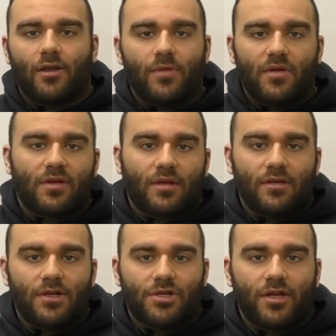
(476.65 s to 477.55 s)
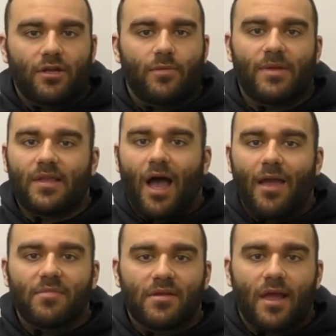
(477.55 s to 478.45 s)
Could be used as conditioning, could be
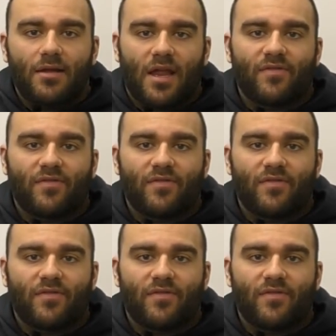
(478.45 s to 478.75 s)
time sets,